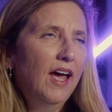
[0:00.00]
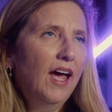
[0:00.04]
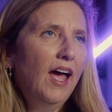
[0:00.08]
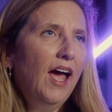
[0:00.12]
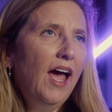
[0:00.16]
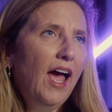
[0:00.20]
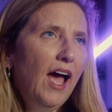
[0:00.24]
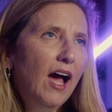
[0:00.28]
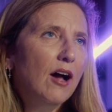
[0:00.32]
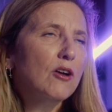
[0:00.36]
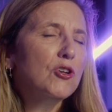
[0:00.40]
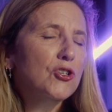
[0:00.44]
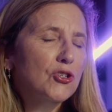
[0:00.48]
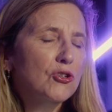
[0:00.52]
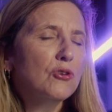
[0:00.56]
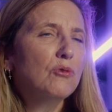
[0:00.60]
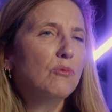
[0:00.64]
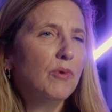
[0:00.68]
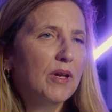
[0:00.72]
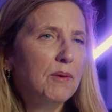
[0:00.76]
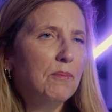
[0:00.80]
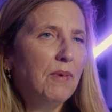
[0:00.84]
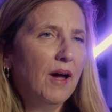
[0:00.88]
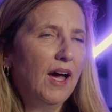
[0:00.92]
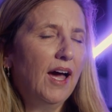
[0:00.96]
How should
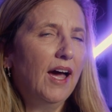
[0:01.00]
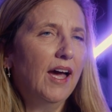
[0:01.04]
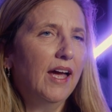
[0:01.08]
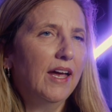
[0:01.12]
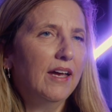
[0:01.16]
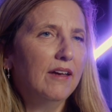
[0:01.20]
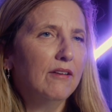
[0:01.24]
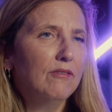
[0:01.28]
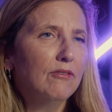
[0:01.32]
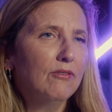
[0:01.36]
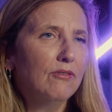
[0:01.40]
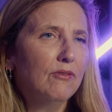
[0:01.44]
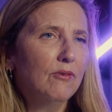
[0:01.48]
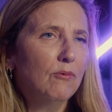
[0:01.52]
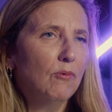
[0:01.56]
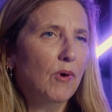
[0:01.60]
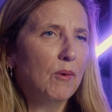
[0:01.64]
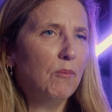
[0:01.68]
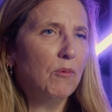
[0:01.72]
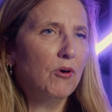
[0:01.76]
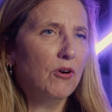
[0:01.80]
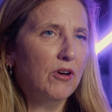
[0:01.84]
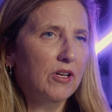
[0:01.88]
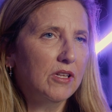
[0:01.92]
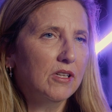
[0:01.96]
we behave when
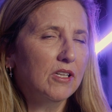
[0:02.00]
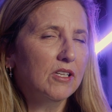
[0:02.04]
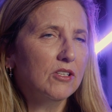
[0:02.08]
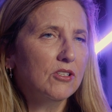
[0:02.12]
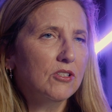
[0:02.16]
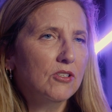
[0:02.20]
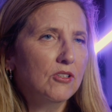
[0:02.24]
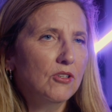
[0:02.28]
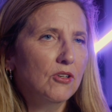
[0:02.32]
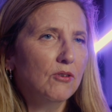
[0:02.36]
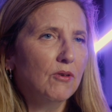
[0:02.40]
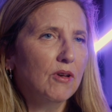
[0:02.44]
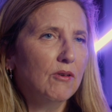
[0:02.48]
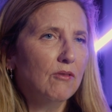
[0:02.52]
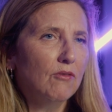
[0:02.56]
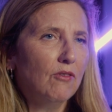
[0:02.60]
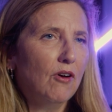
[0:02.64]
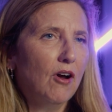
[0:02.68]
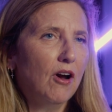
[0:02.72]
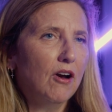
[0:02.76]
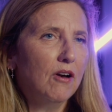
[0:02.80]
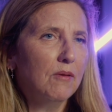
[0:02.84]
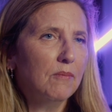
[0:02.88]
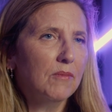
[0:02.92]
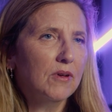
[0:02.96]
we're in this new
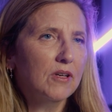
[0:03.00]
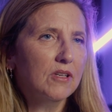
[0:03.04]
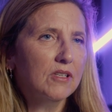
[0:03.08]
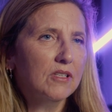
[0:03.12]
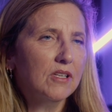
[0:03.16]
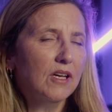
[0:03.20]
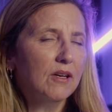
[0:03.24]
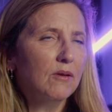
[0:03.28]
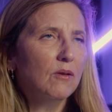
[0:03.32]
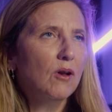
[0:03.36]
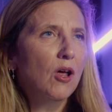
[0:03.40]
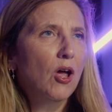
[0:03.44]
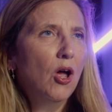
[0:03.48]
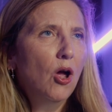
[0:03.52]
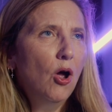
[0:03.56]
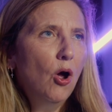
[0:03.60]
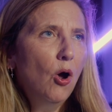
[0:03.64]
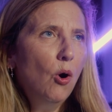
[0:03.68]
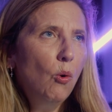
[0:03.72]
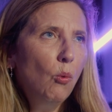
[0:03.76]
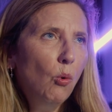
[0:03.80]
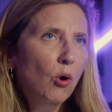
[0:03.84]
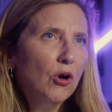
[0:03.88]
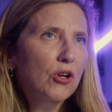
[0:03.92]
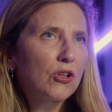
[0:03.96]
environment? And
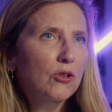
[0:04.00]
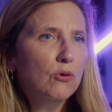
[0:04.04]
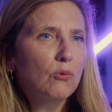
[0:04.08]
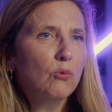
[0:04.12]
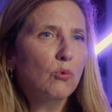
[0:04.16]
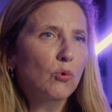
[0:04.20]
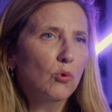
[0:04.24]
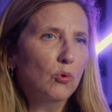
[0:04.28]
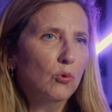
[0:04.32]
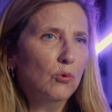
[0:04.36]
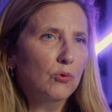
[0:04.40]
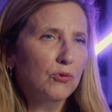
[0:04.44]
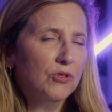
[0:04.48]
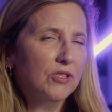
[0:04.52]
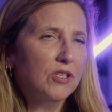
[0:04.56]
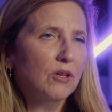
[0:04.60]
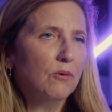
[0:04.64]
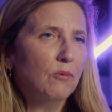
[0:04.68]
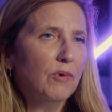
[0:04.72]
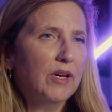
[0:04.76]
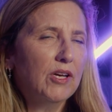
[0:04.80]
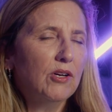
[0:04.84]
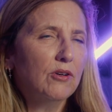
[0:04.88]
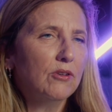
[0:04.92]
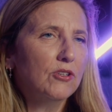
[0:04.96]
what are the rules that
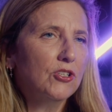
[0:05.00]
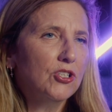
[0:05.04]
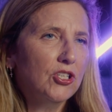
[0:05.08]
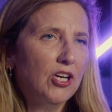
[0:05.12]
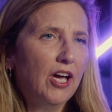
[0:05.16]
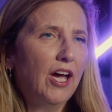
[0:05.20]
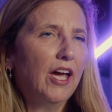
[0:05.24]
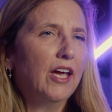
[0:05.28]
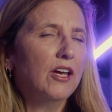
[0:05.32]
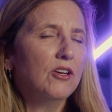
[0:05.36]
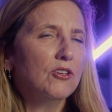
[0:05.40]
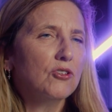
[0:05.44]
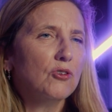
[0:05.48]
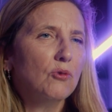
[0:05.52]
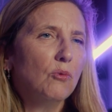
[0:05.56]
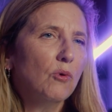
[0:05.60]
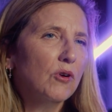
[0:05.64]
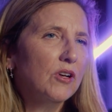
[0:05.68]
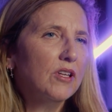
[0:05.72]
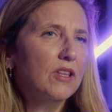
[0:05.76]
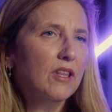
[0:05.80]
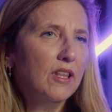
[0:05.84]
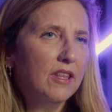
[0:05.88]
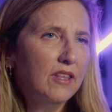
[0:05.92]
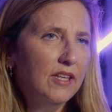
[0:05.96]
we could change, or what
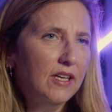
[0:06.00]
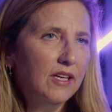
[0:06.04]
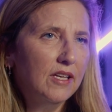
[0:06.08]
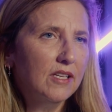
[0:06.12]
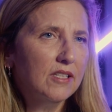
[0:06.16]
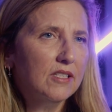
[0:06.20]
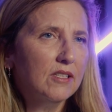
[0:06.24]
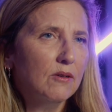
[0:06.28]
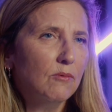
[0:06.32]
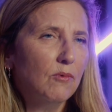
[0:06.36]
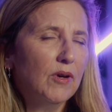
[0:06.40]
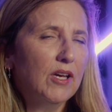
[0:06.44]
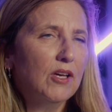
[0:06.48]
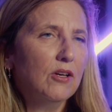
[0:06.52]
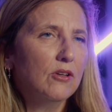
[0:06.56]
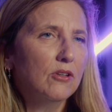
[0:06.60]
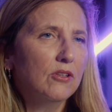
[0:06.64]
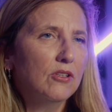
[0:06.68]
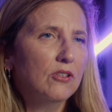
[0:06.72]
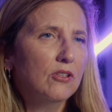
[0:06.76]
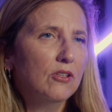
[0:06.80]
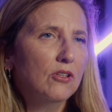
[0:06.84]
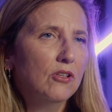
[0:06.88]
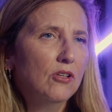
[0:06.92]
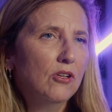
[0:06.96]
are the things that we
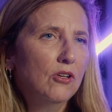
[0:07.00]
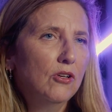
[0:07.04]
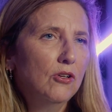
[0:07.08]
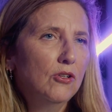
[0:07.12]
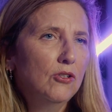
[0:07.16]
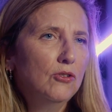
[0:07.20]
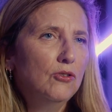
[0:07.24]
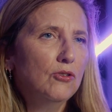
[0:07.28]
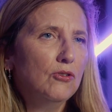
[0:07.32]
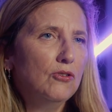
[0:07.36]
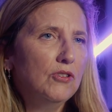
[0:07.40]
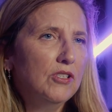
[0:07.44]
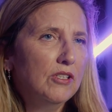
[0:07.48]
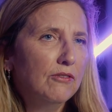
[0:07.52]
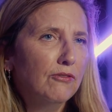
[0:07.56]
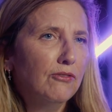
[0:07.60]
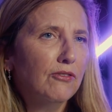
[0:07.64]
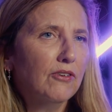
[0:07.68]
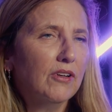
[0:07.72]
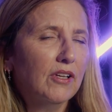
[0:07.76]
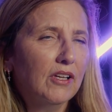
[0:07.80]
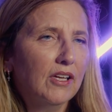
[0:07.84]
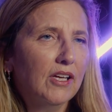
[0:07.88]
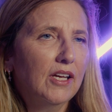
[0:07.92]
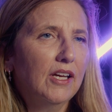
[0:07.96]
could do
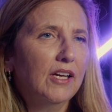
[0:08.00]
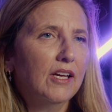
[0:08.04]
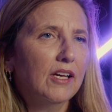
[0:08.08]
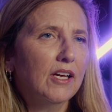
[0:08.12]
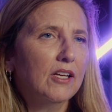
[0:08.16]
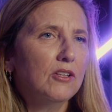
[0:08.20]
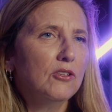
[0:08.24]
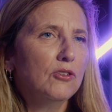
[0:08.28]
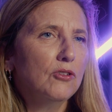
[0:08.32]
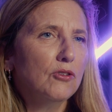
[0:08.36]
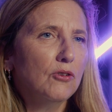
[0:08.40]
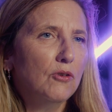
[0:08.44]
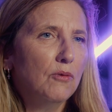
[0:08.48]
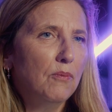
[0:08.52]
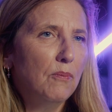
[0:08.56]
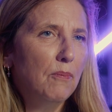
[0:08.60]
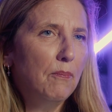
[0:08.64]
differently and do